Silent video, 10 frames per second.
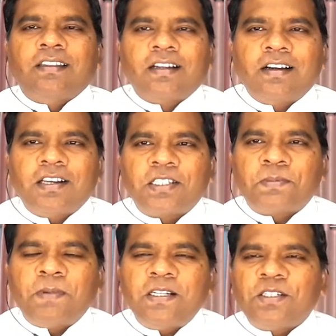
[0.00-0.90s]
The
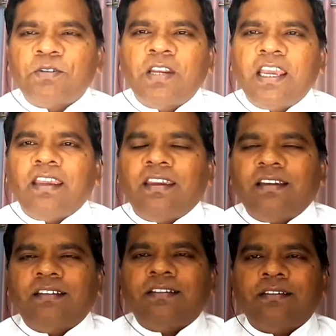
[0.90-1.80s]
gospel today
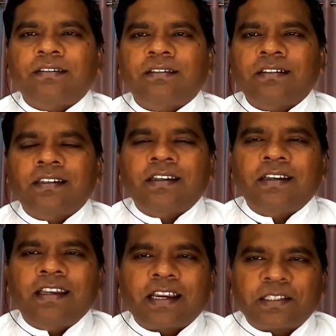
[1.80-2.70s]

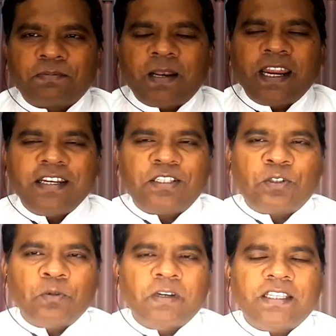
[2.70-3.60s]
explains
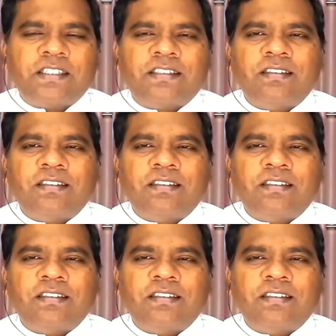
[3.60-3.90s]
to us